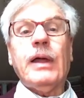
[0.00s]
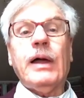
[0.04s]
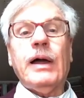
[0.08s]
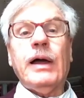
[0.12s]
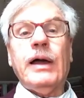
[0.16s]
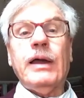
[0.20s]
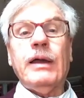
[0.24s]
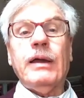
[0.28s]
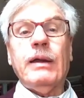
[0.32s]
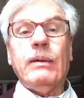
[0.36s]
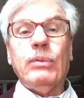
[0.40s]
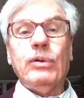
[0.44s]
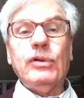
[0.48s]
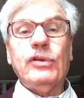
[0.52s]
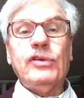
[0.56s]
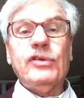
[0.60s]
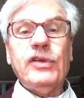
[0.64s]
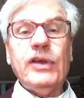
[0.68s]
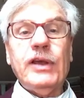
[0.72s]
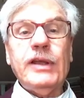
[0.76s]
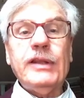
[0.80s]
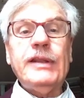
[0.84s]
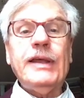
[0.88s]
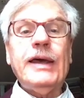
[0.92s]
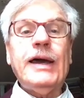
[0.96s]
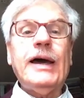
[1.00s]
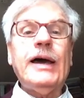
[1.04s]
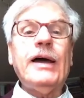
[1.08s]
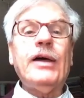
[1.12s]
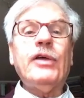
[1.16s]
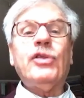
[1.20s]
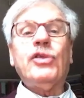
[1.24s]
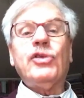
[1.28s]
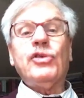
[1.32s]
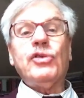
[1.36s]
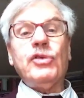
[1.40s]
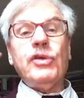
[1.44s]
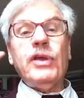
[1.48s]
I would say there are
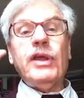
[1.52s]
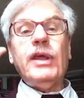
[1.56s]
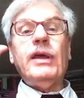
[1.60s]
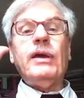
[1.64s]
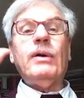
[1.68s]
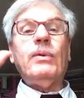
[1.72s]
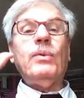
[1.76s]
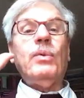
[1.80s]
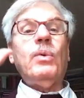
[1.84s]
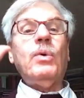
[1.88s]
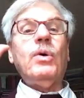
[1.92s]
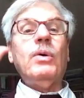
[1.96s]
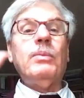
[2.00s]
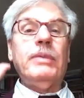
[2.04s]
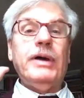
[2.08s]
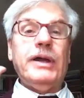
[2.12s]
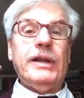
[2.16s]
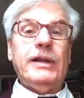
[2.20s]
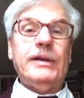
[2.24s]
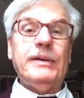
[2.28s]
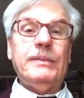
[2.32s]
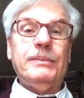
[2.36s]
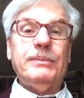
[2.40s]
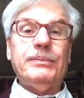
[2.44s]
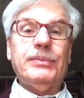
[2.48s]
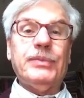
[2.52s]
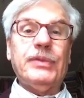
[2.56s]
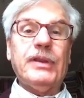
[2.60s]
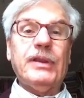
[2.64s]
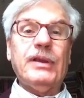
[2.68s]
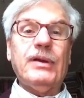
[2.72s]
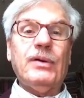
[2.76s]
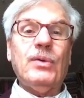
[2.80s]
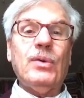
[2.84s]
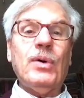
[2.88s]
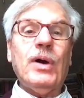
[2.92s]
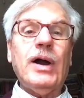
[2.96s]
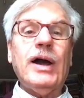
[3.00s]
three women
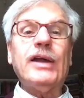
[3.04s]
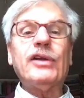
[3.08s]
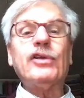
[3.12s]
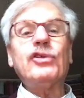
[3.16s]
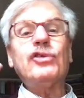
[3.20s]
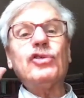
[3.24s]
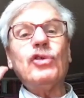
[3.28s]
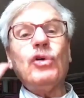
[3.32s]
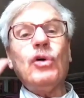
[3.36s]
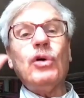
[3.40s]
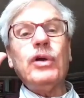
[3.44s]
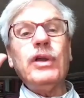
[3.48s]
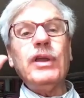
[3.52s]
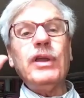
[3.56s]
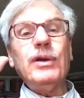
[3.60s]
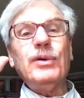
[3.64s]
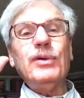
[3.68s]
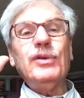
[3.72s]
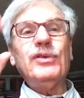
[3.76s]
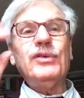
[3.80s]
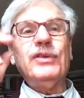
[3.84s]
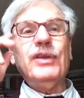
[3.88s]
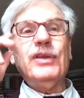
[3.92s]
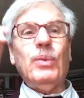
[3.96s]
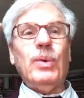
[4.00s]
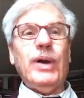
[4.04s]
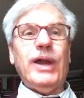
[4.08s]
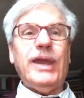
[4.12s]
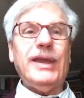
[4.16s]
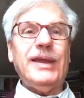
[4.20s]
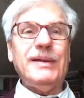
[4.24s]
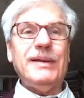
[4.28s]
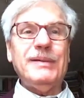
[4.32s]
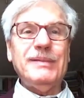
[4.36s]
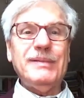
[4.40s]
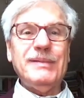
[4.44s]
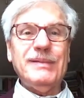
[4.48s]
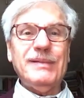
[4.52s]
who are showing you the way.
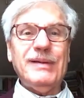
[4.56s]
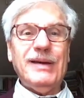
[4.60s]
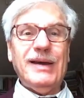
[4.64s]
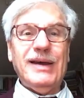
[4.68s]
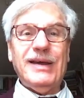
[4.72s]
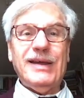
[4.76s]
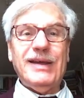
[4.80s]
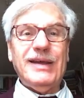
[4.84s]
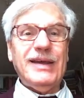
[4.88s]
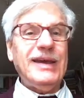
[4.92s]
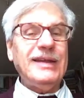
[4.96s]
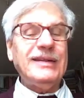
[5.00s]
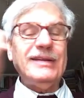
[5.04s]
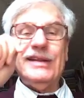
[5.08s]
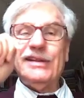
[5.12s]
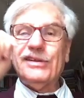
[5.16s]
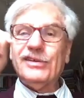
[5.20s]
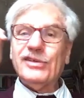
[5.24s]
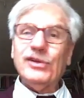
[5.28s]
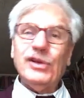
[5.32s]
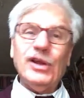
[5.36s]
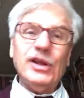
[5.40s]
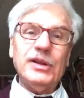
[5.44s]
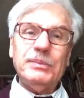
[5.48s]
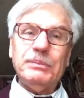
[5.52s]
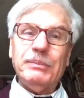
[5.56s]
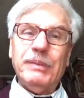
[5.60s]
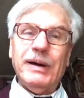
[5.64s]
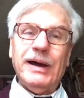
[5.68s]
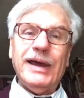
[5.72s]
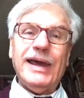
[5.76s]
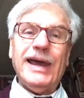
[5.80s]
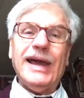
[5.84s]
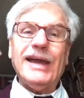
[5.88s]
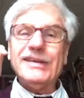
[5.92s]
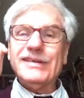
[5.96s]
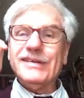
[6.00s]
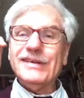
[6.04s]
And it's not
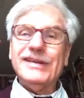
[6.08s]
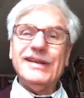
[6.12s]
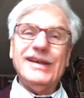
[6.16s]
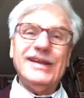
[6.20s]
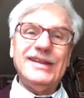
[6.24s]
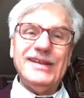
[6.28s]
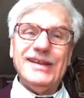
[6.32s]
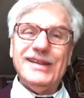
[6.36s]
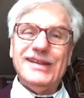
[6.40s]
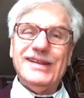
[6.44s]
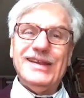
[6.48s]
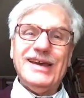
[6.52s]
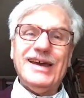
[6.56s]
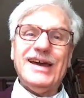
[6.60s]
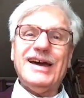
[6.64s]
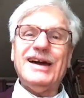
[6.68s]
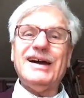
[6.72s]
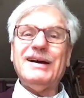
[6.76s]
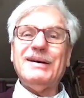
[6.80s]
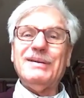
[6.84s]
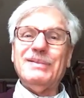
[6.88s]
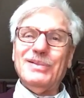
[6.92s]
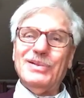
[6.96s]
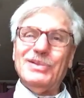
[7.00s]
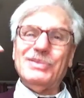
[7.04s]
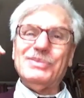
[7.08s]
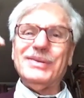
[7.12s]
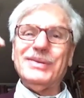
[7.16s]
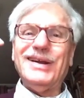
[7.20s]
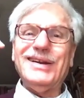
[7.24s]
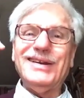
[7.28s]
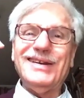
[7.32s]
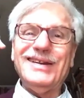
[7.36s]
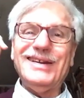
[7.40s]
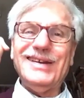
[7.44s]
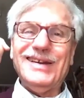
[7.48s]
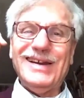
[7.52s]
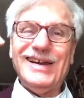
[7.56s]
by accident that they are
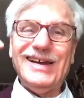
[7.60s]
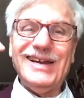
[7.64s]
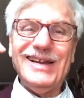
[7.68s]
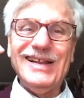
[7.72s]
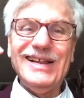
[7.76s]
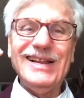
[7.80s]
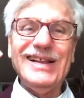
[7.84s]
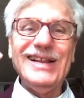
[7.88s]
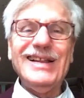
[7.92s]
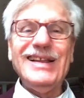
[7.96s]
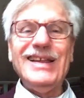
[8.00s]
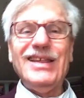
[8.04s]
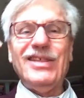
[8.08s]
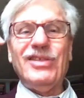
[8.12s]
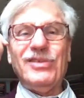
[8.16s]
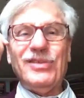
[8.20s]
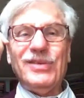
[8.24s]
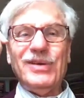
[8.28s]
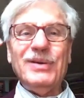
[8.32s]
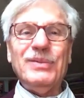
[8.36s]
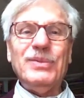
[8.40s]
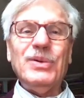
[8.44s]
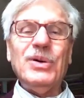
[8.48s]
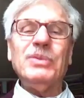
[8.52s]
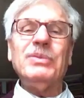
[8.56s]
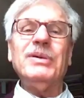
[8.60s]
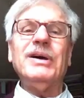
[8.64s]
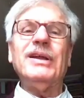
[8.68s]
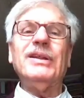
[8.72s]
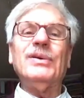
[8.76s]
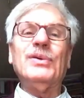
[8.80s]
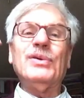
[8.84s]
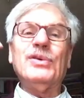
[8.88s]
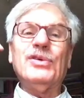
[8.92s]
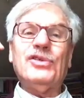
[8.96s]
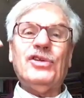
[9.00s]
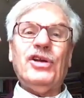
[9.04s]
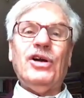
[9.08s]
women. Yeah? Three women
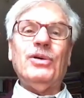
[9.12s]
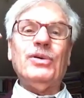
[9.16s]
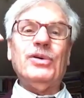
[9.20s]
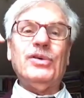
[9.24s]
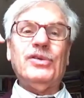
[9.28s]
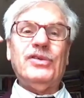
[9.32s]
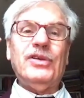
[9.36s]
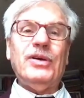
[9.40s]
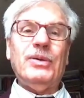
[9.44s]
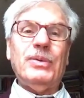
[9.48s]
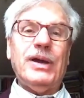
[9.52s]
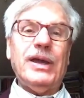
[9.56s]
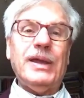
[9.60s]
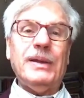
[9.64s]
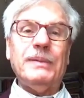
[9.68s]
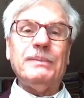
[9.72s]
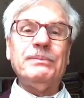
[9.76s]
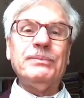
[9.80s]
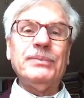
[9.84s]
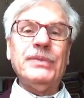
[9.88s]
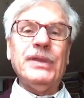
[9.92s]
who show us the way.